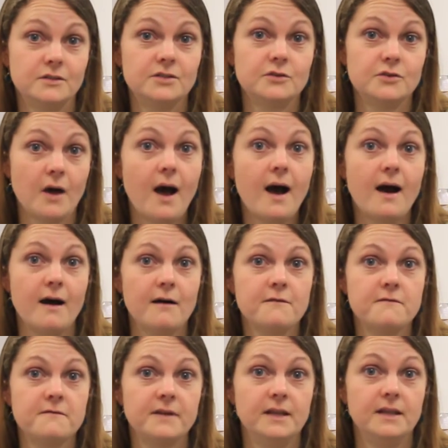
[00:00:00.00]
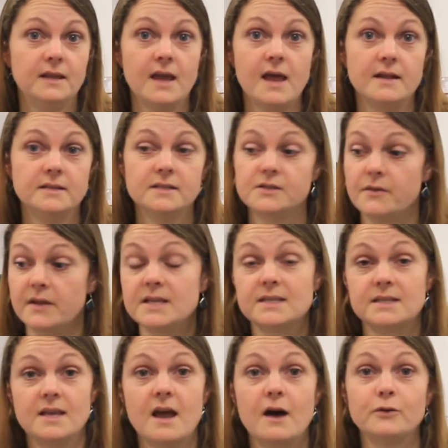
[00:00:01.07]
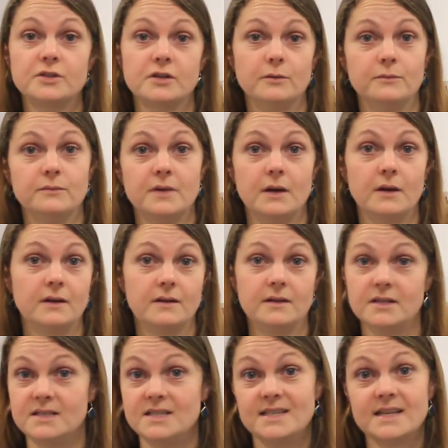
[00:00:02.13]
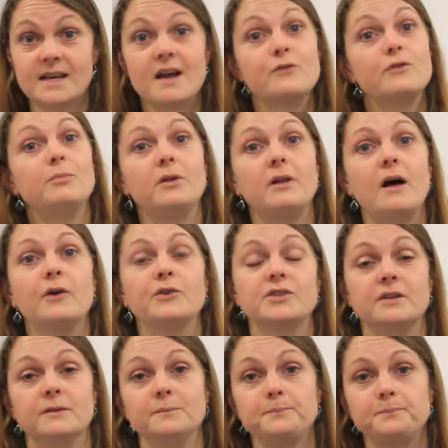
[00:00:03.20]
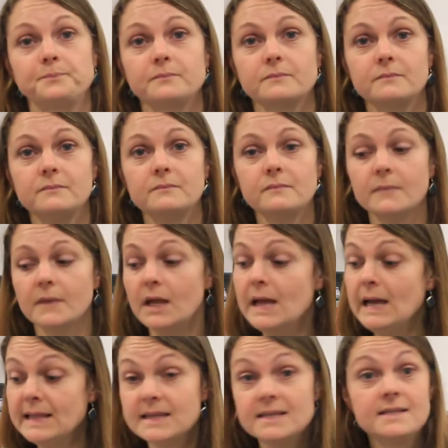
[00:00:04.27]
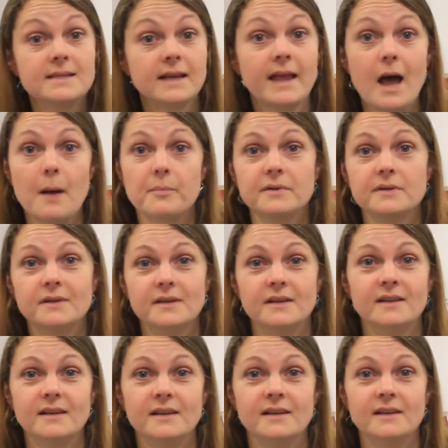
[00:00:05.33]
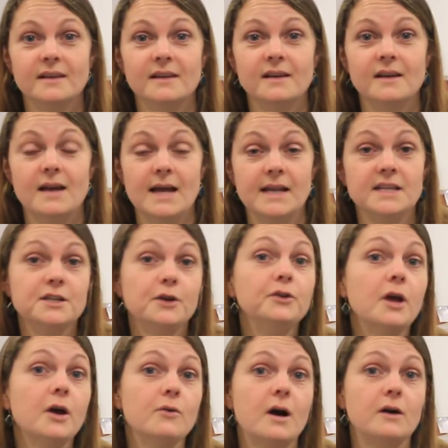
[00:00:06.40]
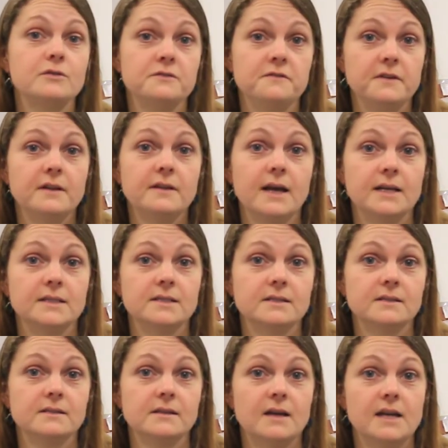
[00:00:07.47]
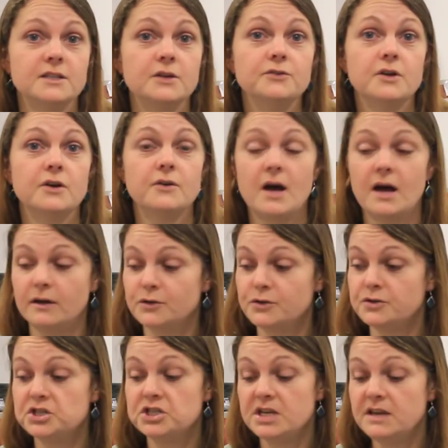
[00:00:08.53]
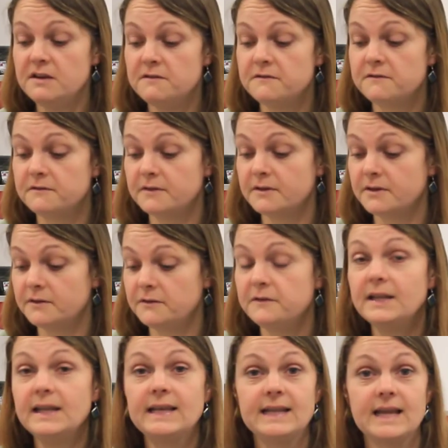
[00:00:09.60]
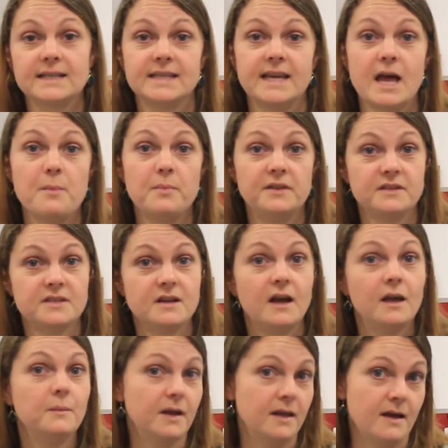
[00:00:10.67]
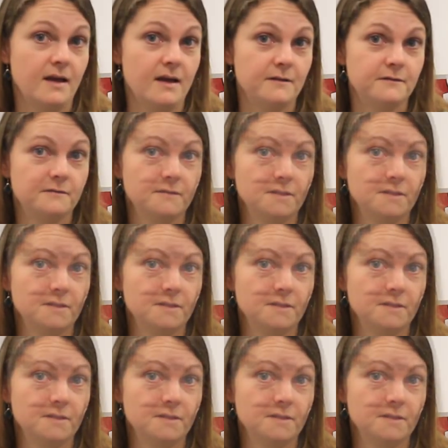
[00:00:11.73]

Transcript: to have in the end, so this is the outcome, the desirable outcome. This is the gap, and I don't know how to fill that. I don't know how to achieve filling that gap in the time I have.